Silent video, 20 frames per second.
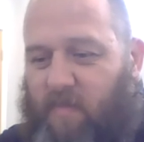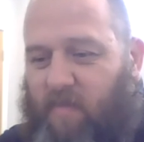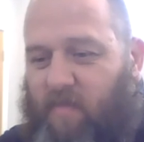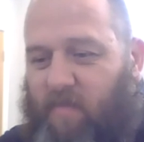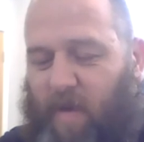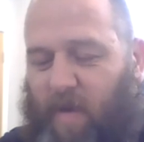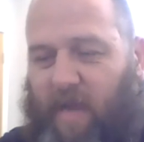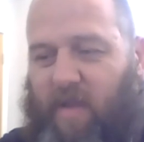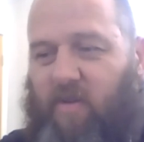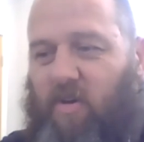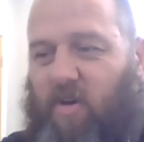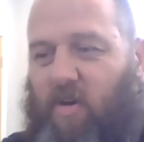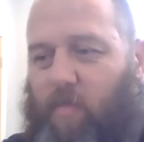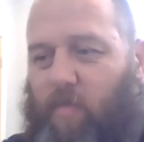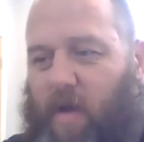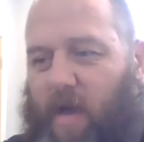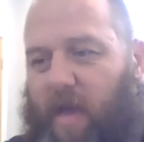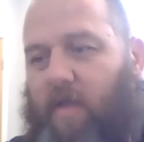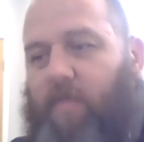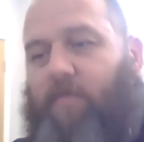Back home,
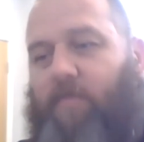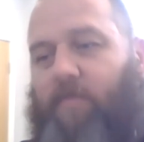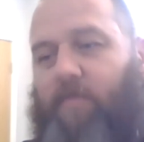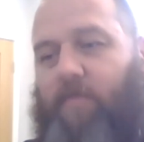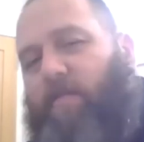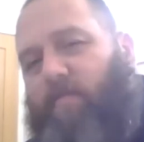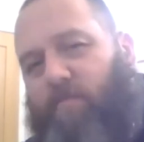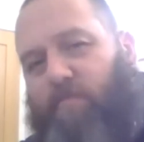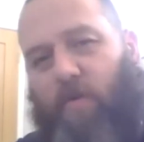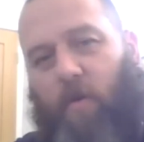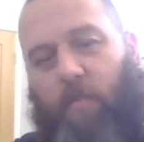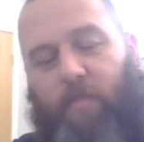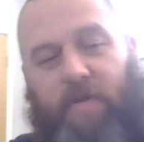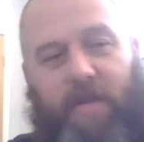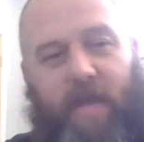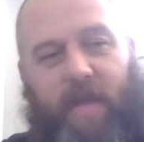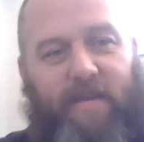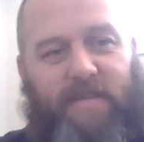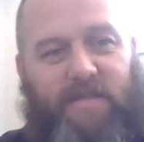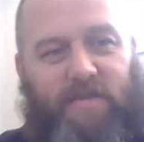but I had proper
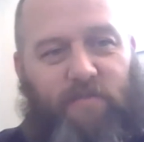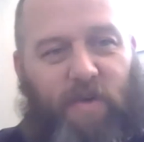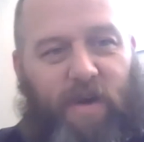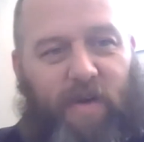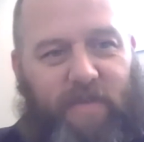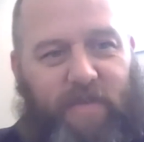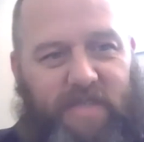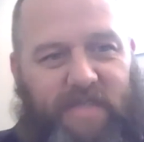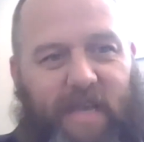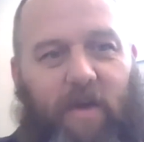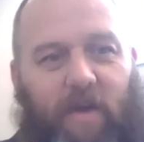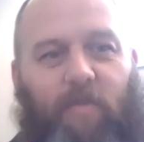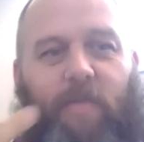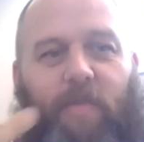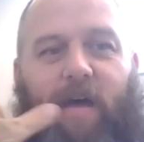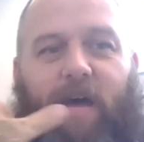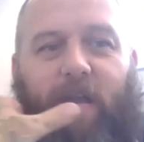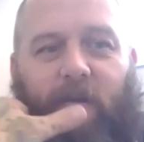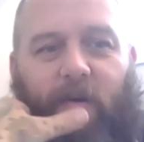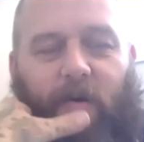decks and what have you set up
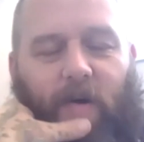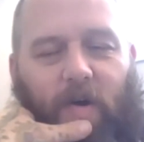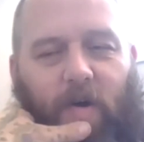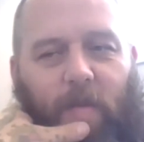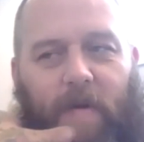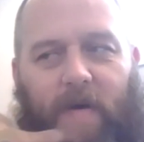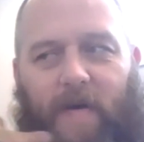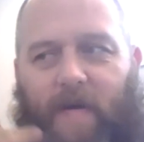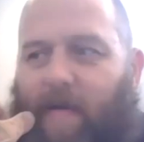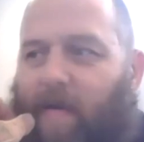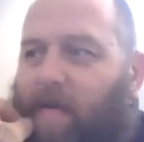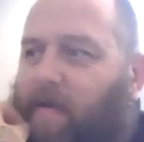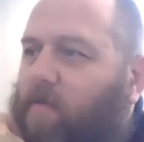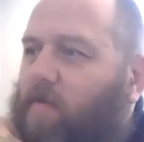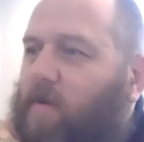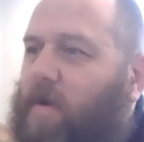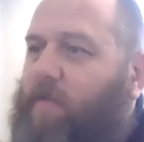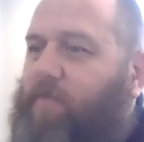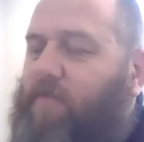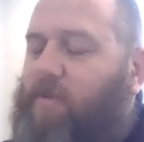there at home
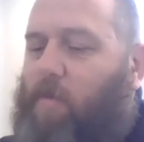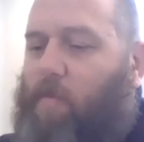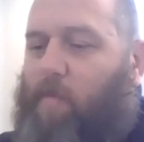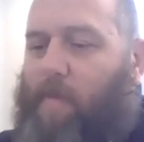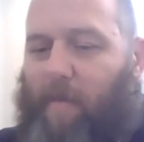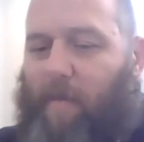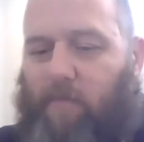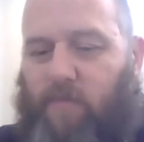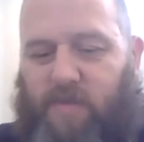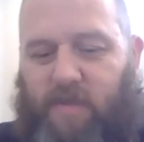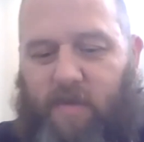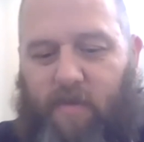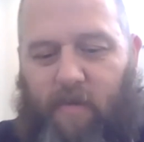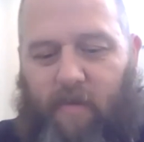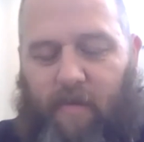when I lived at my mum's.